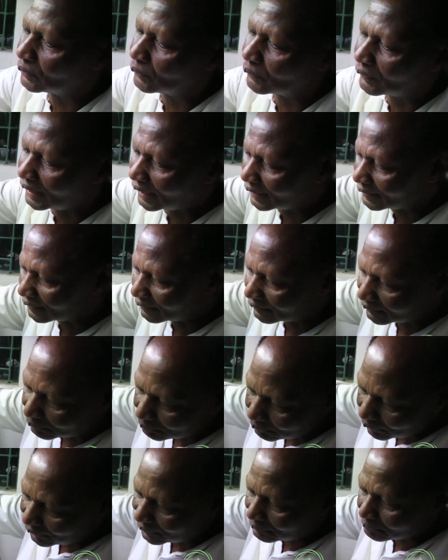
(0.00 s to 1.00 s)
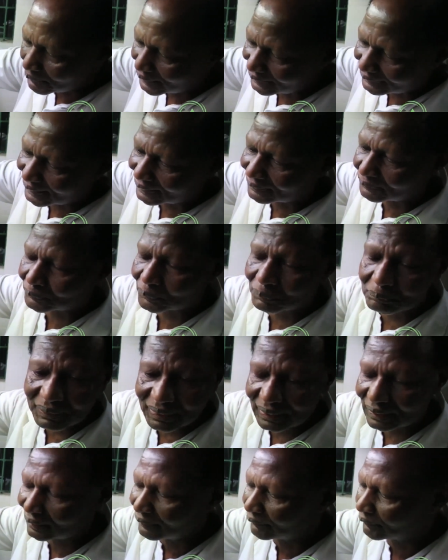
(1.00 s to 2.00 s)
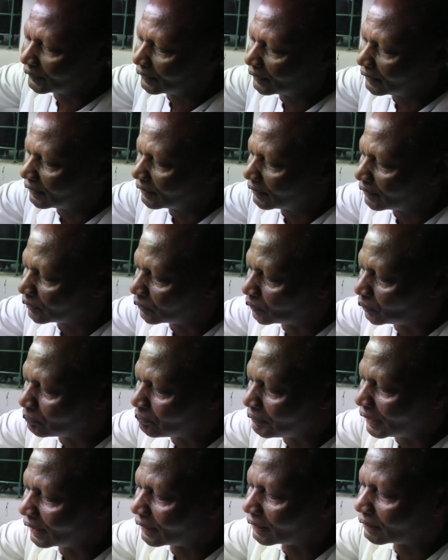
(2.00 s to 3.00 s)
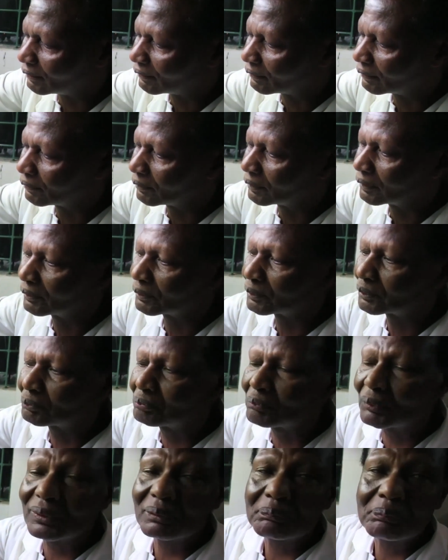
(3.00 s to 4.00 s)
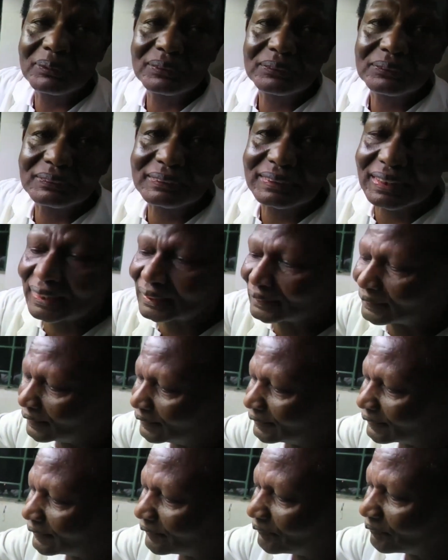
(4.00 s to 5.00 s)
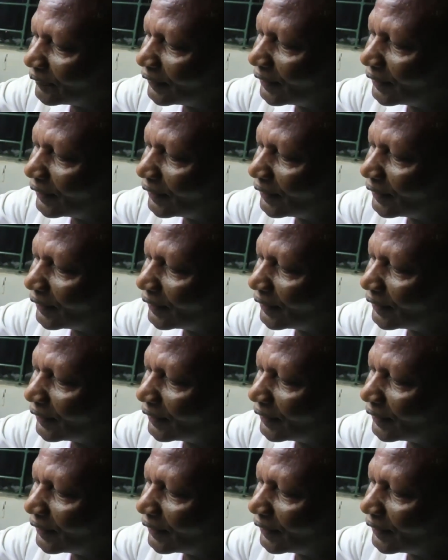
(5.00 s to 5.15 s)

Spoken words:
You cut small pieces from here to make small portions like this.